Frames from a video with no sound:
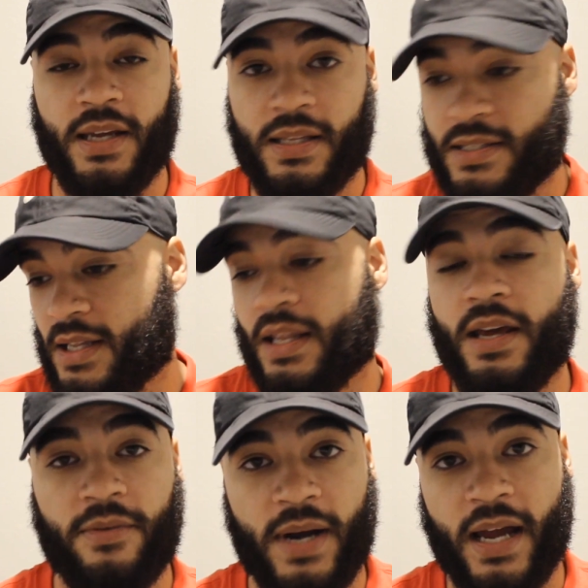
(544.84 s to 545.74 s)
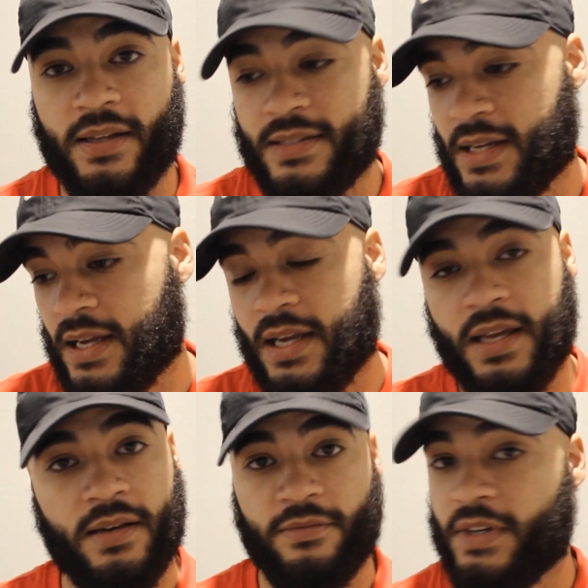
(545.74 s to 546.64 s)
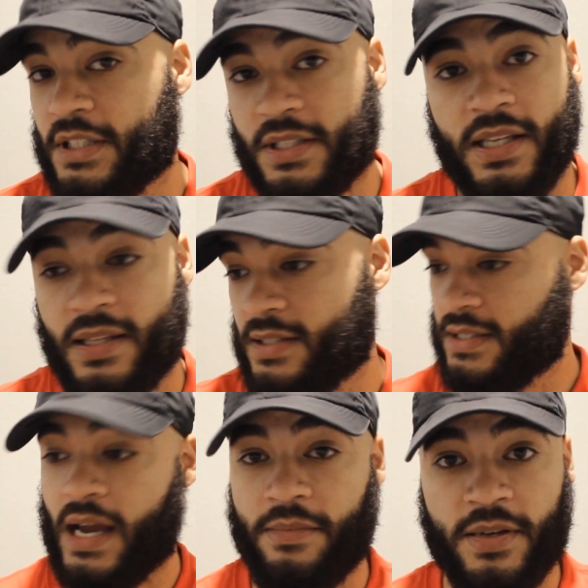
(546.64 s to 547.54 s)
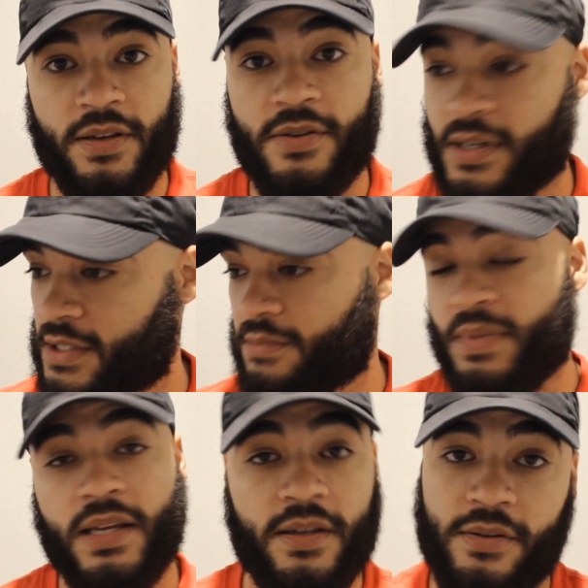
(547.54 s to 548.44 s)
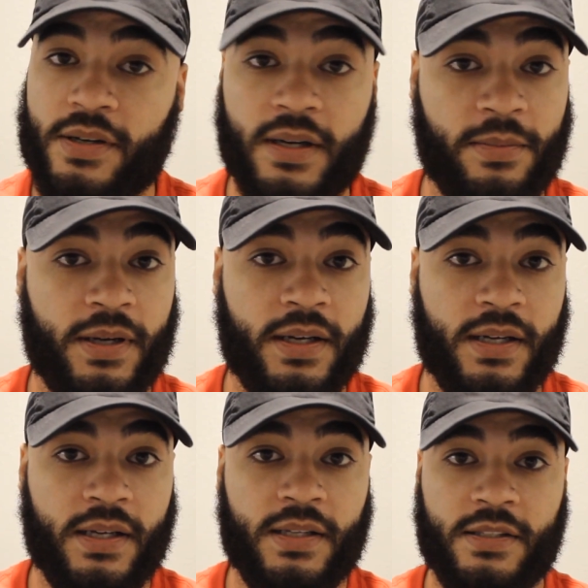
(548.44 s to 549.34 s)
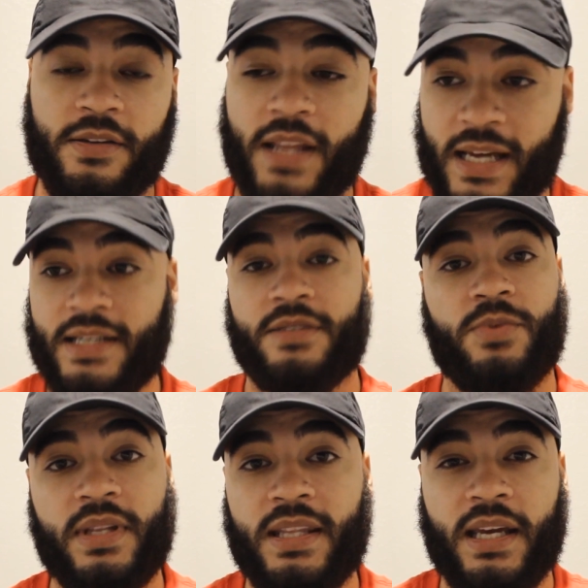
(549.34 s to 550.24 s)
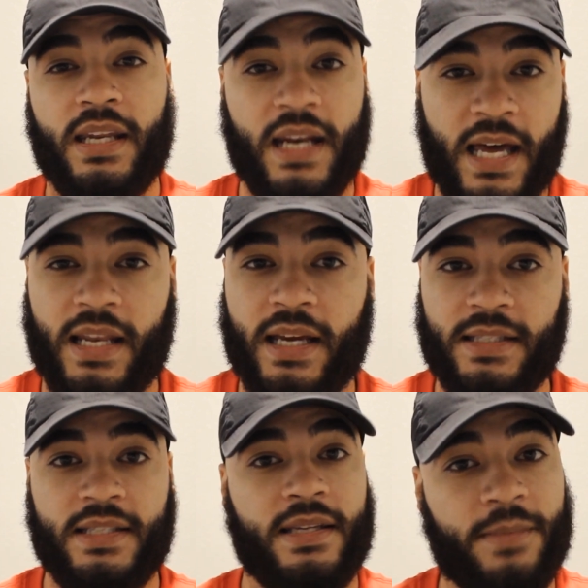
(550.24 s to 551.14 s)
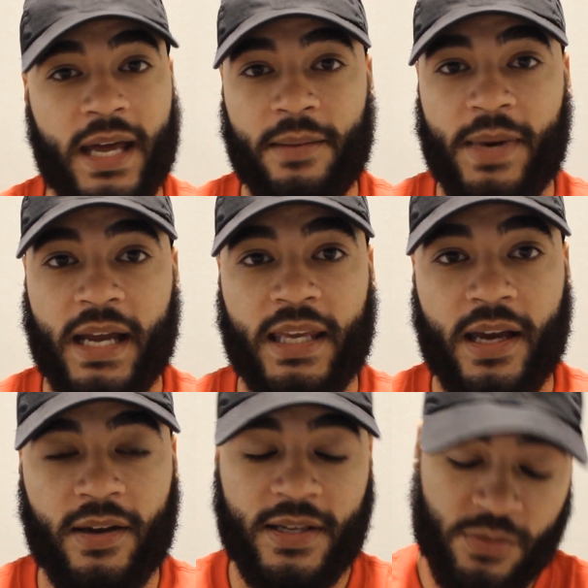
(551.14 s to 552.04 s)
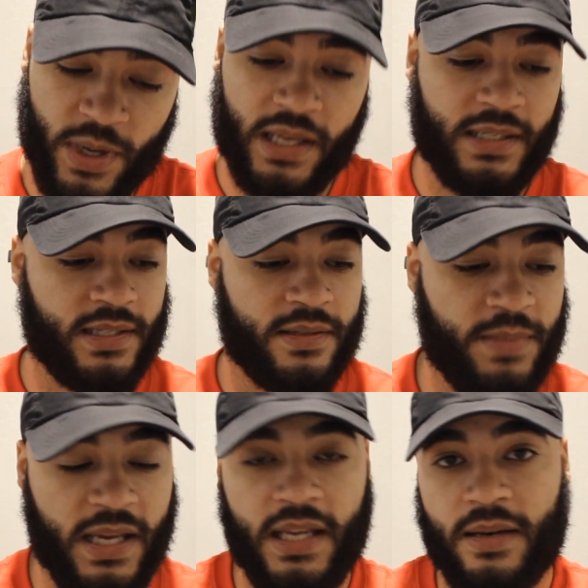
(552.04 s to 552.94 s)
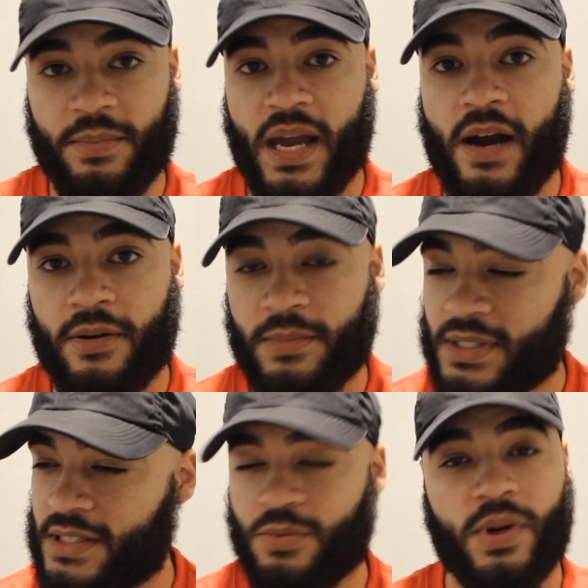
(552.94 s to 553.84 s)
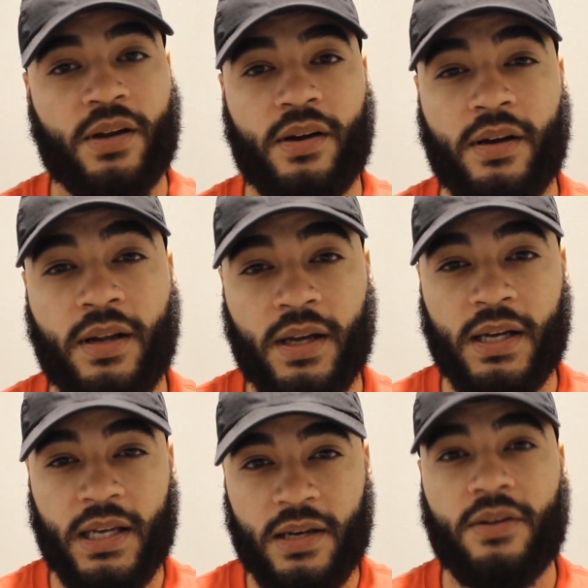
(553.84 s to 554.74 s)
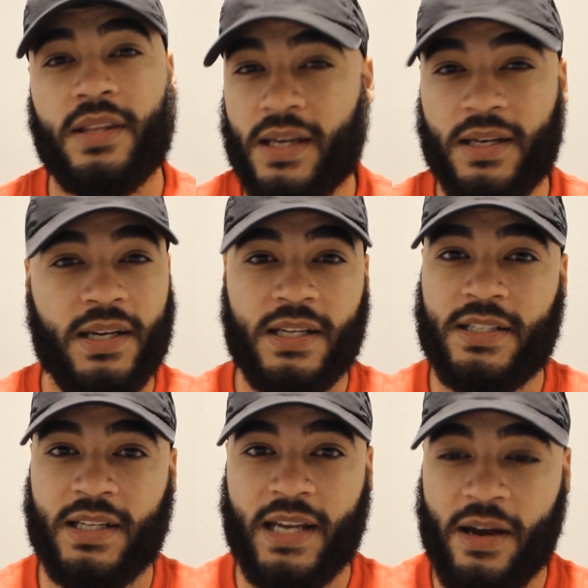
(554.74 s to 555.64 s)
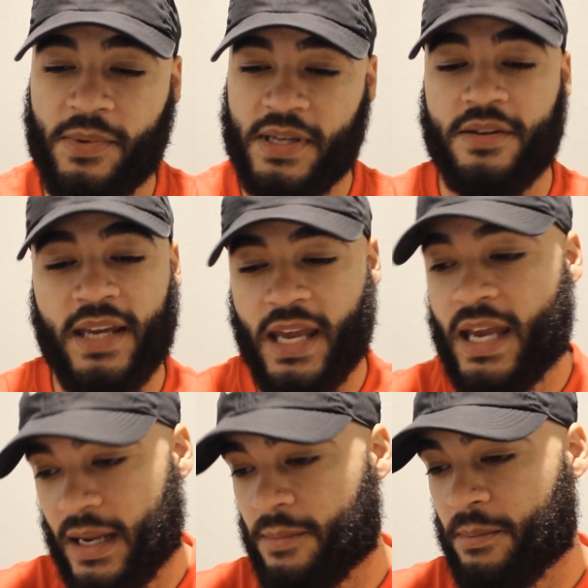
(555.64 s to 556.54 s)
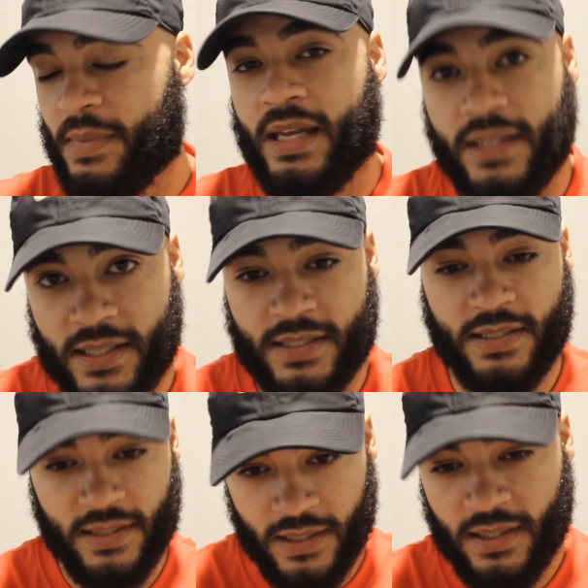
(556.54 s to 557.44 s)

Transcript: until later rounds, and eventually either stopping you or just beating you up. So that is one thing that I like to see Manny Pacquiao, as well as the speed and the power. But just work on, the conditioning. That way you can make this,